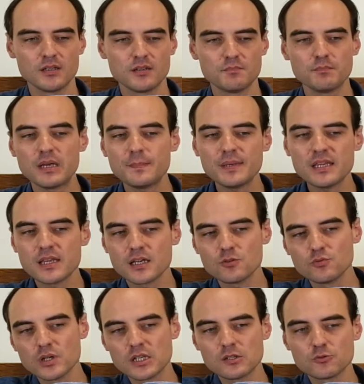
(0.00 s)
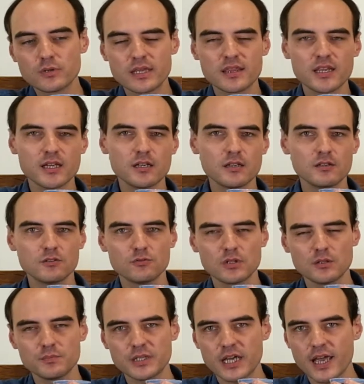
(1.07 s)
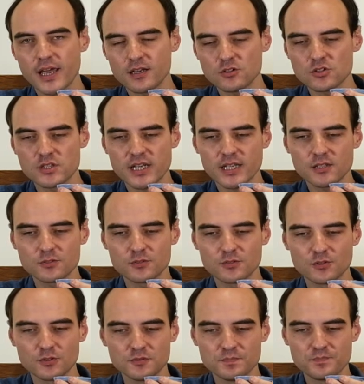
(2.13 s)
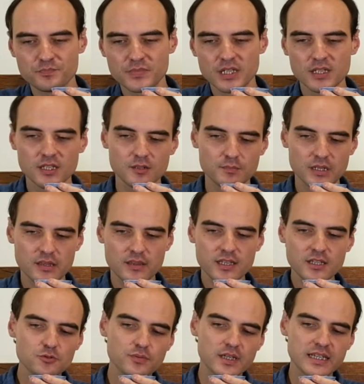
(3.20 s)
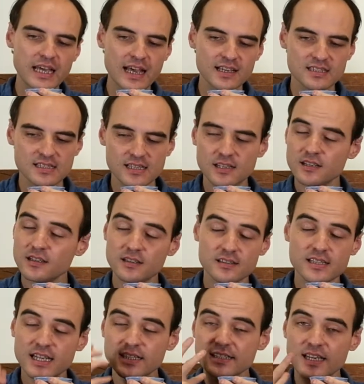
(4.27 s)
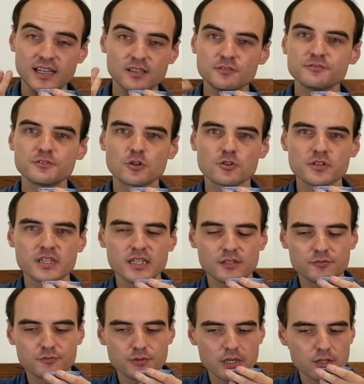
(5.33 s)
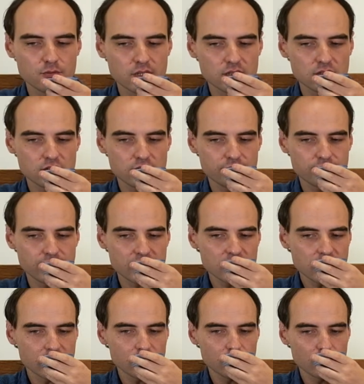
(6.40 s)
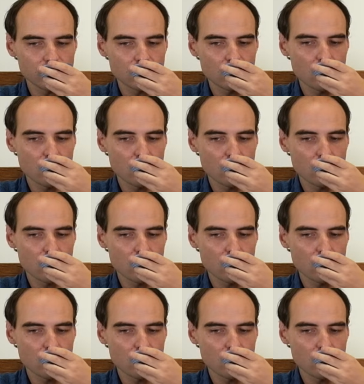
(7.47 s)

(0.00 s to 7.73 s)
Maybe they will when they will be aged, I don't know. But this one has that kind of orchid fragrance, the Fadzanhe.